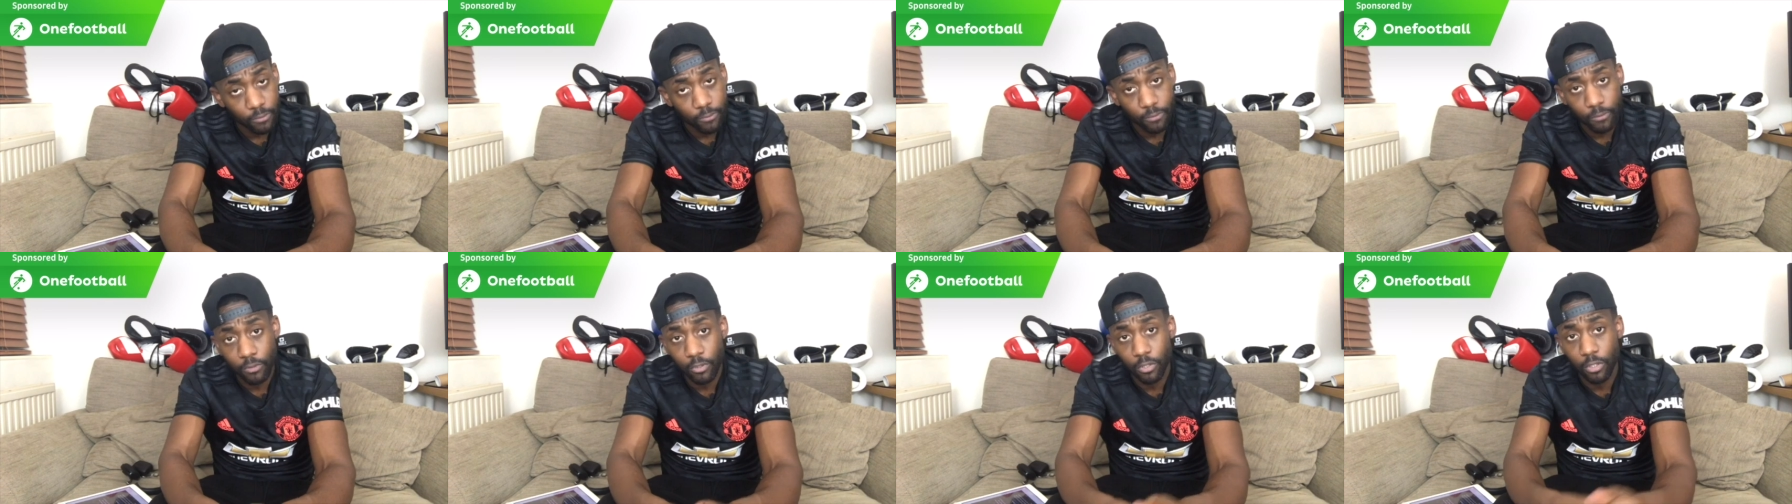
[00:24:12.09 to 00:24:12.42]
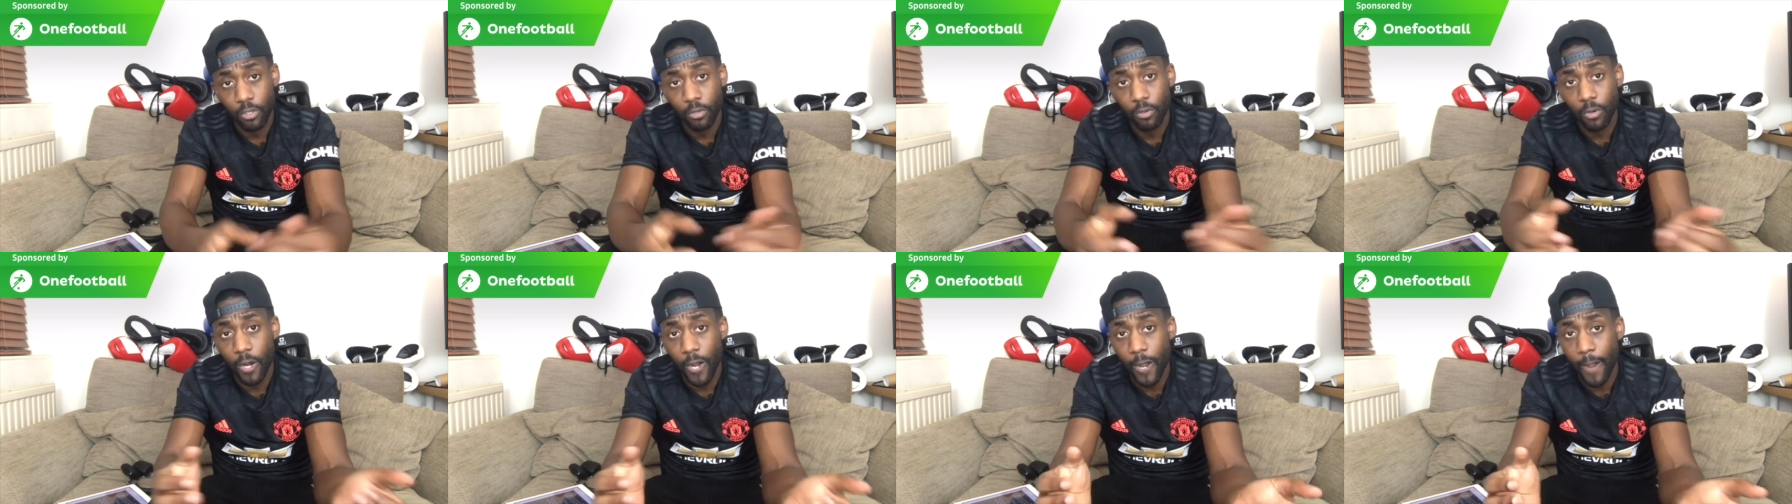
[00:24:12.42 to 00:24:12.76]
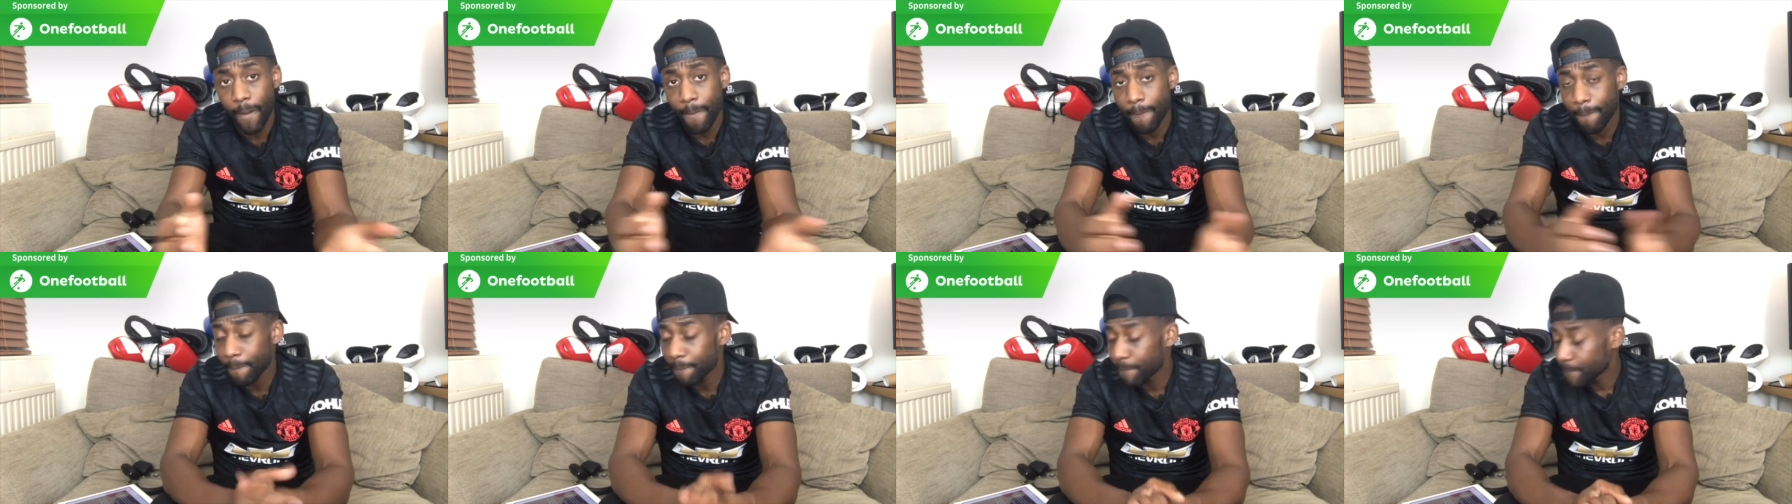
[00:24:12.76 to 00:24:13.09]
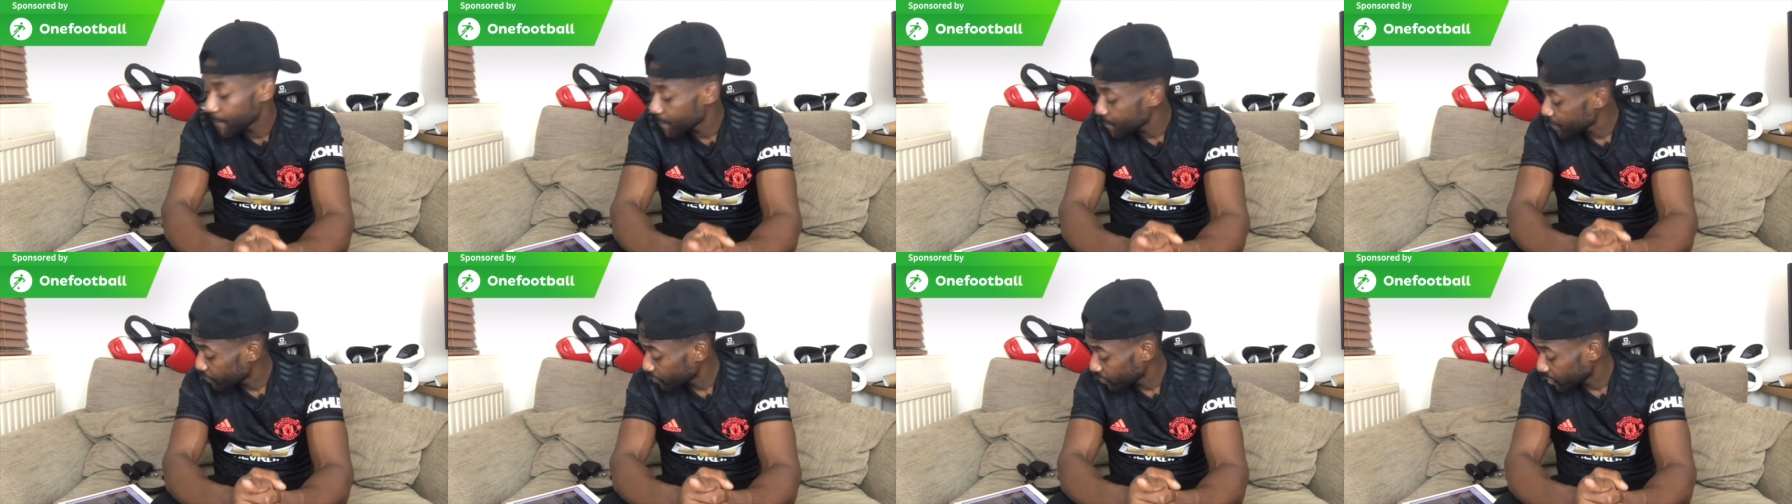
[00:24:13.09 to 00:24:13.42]
So um,
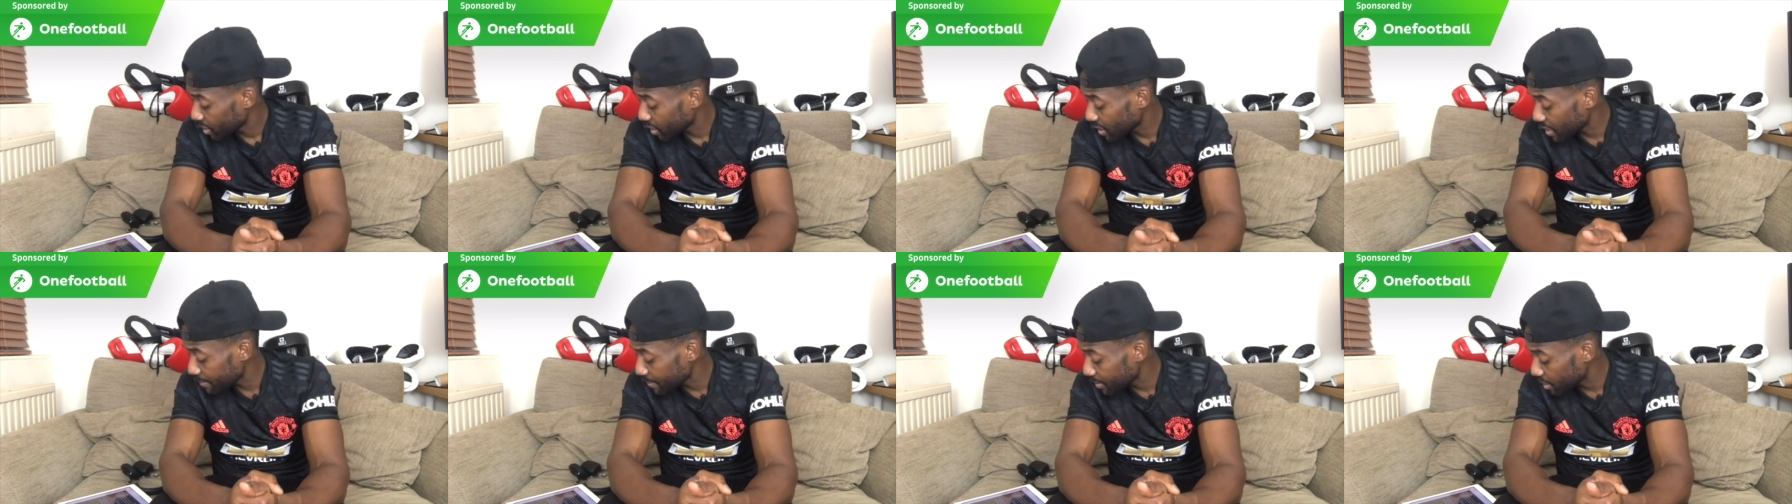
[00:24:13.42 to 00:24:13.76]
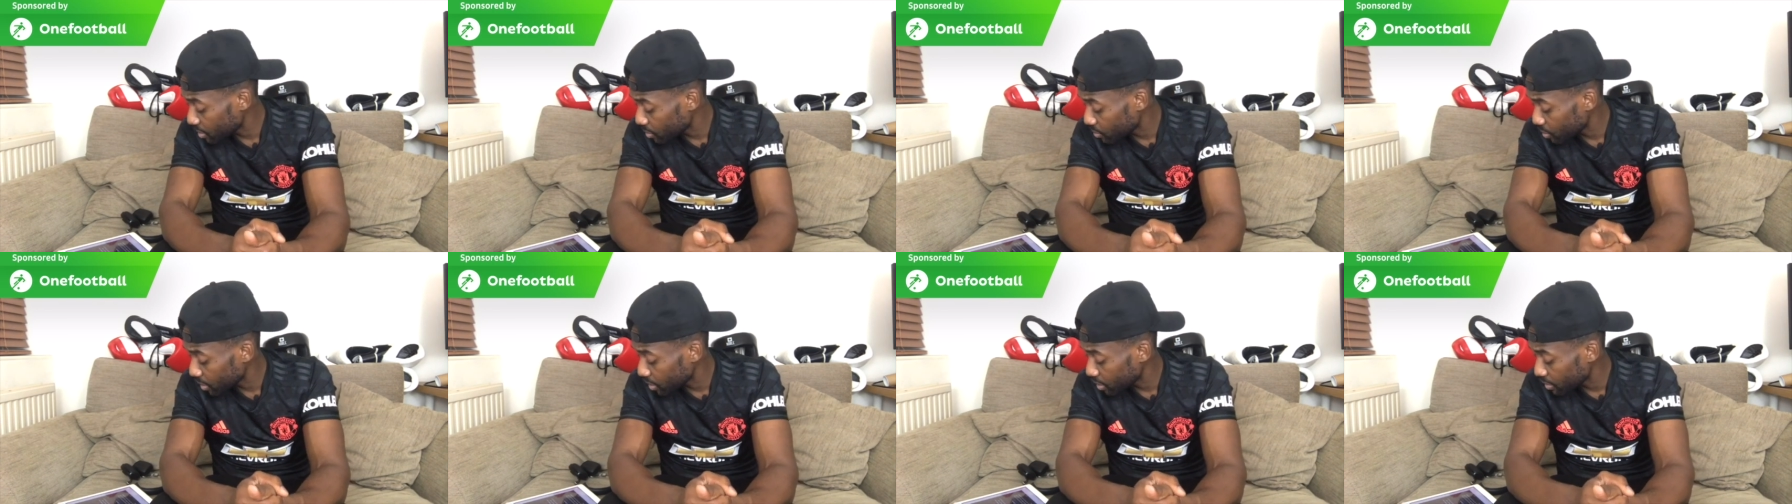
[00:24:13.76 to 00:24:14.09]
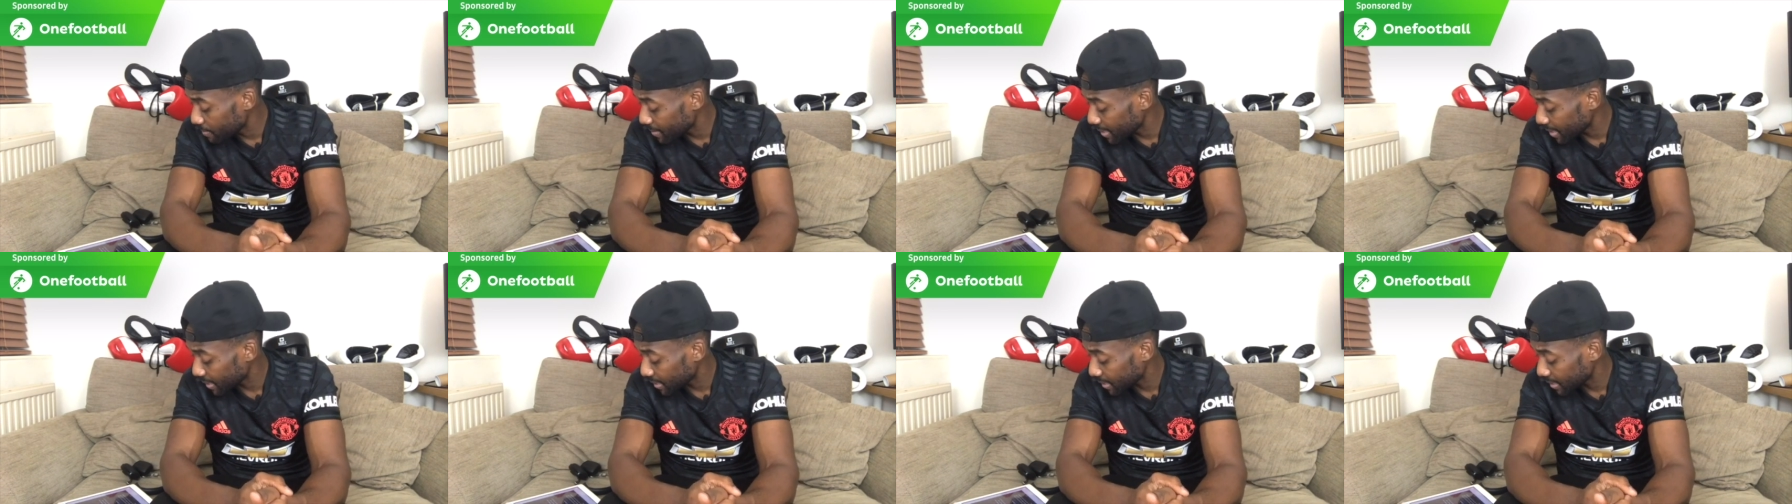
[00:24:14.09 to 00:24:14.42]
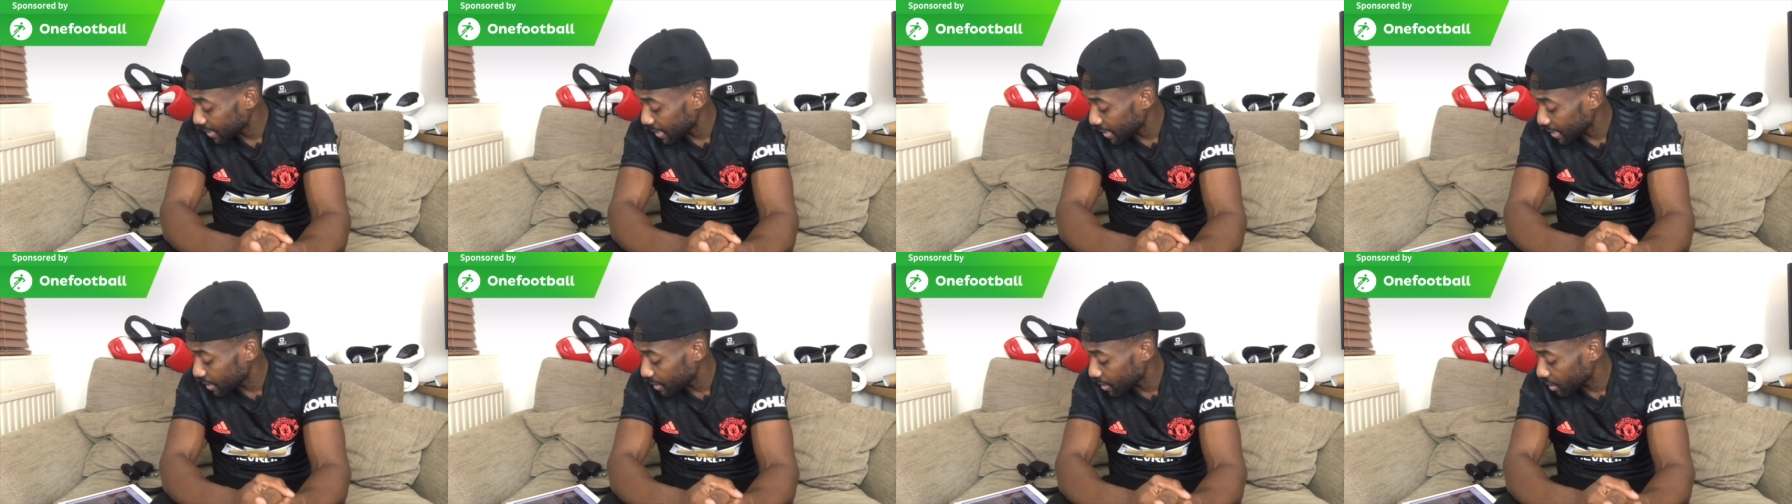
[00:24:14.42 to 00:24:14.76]
let me know what you man are
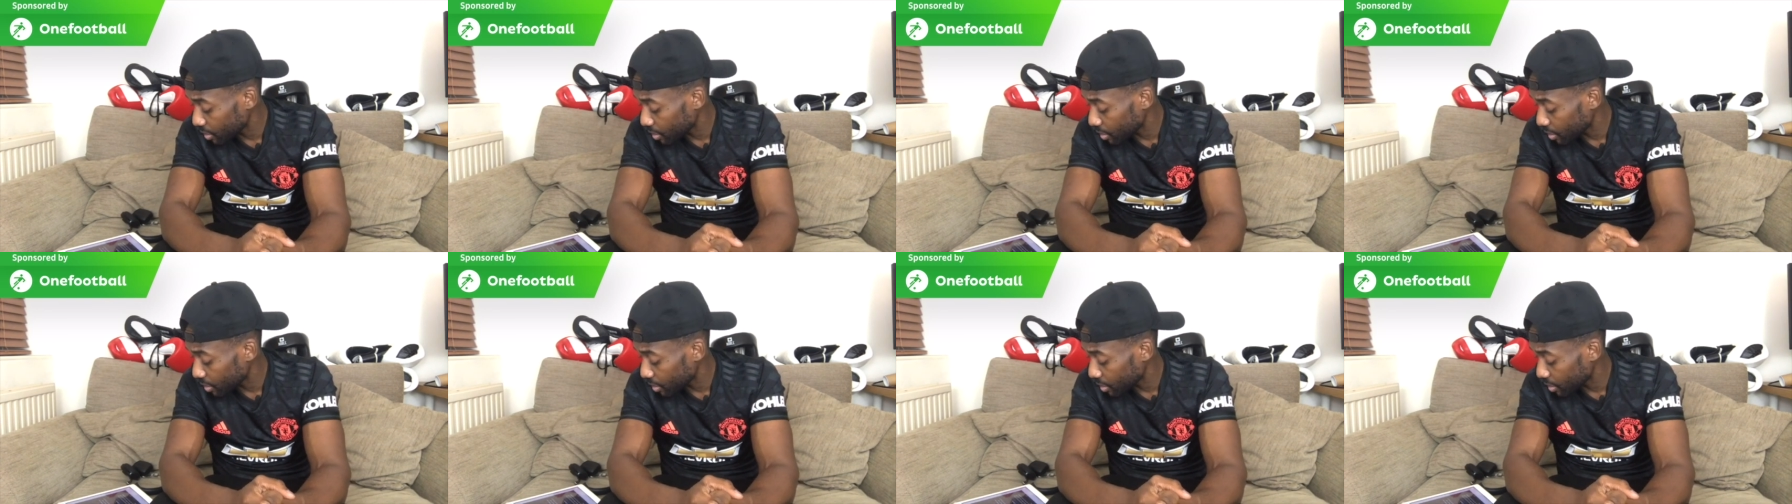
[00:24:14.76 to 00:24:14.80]
saying.